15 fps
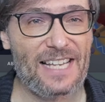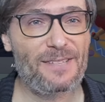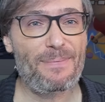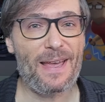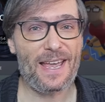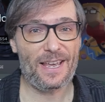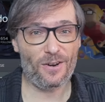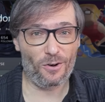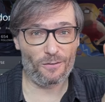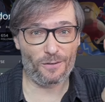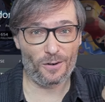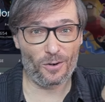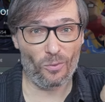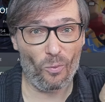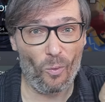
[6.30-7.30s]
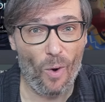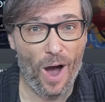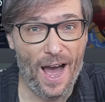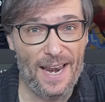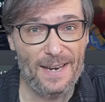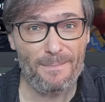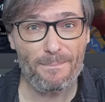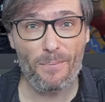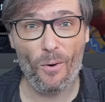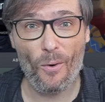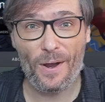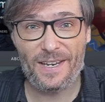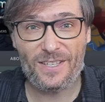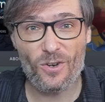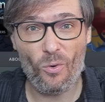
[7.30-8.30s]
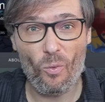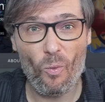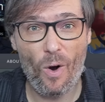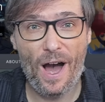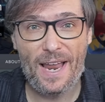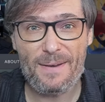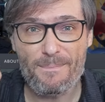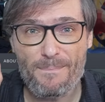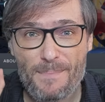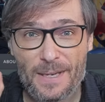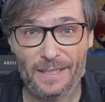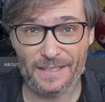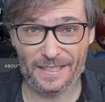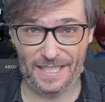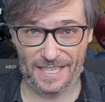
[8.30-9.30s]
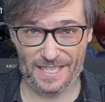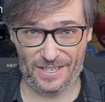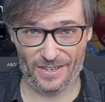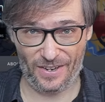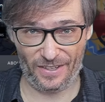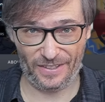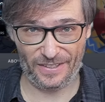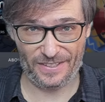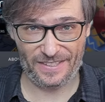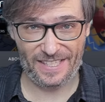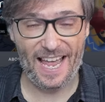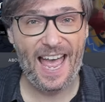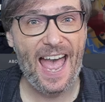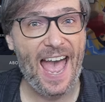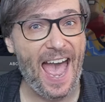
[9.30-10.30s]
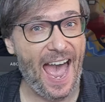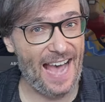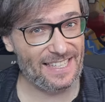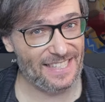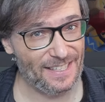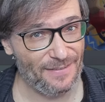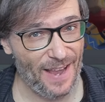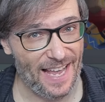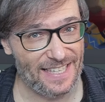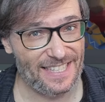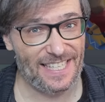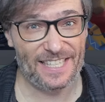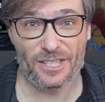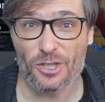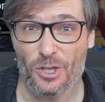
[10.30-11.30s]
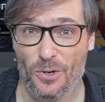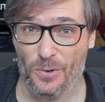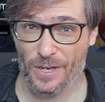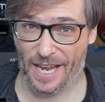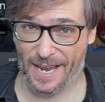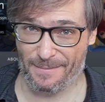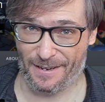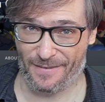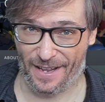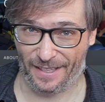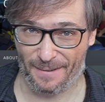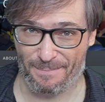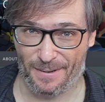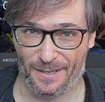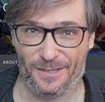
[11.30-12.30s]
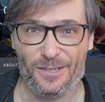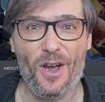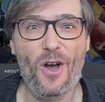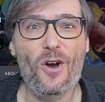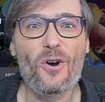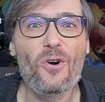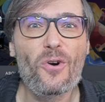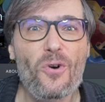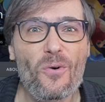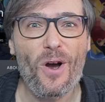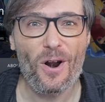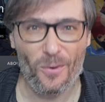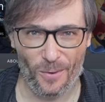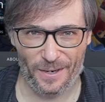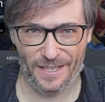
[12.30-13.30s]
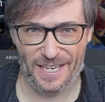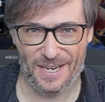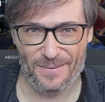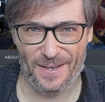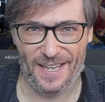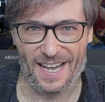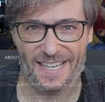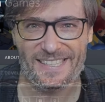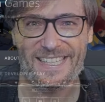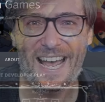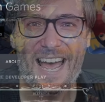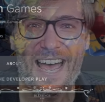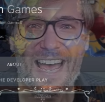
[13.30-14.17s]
has paid over $1.1 million as advances to game developers who are working with us.